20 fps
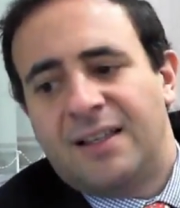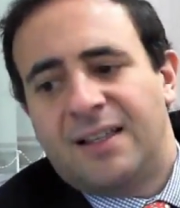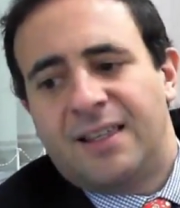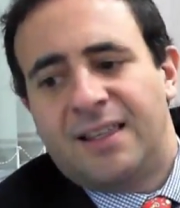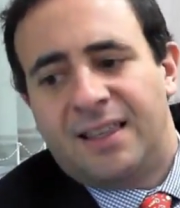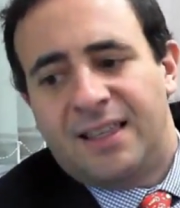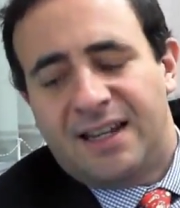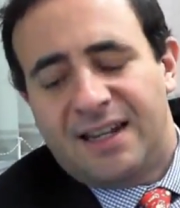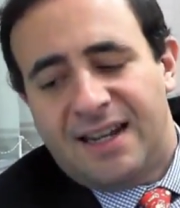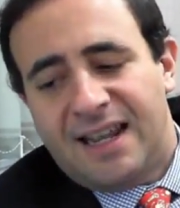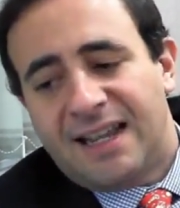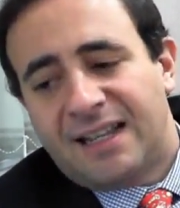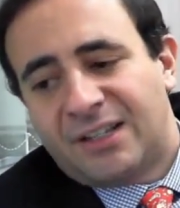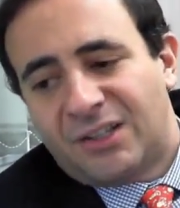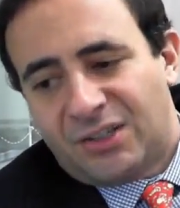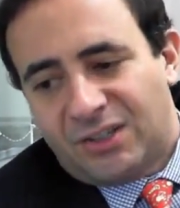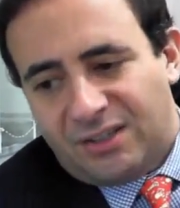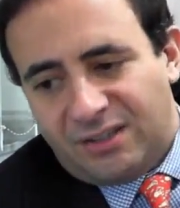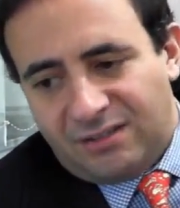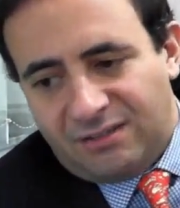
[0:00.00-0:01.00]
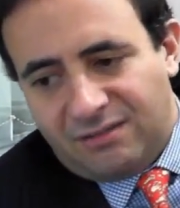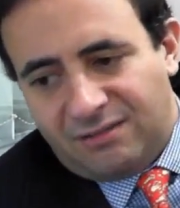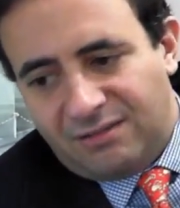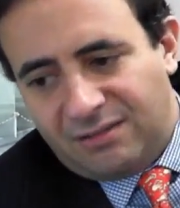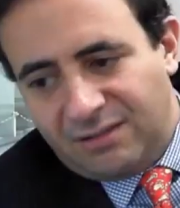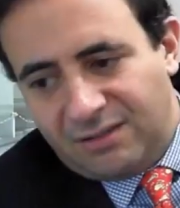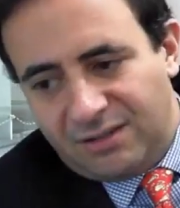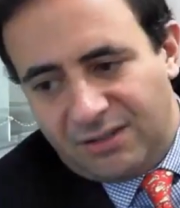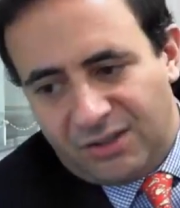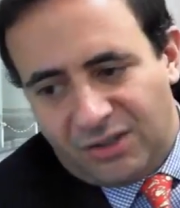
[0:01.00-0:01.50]
The next
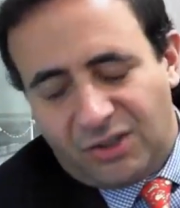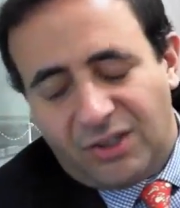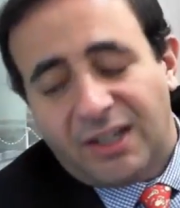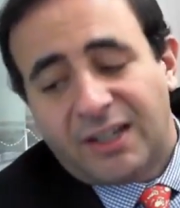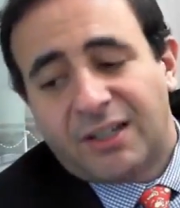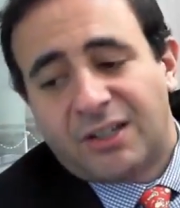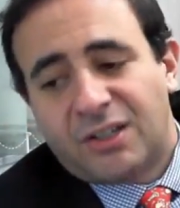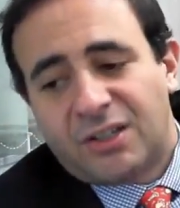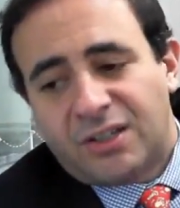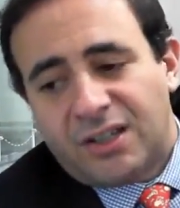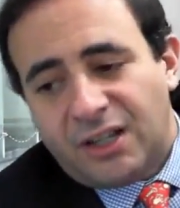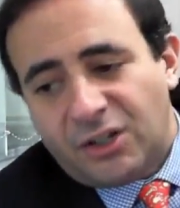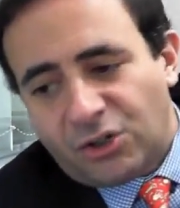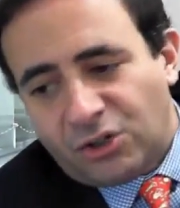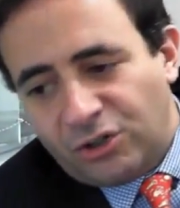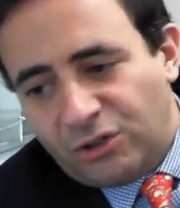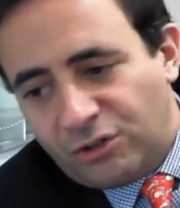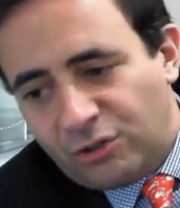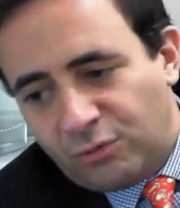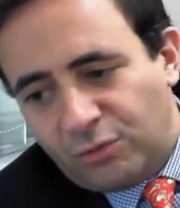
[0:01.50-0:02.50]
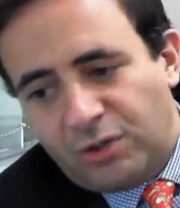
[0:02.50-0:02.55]
6 sessions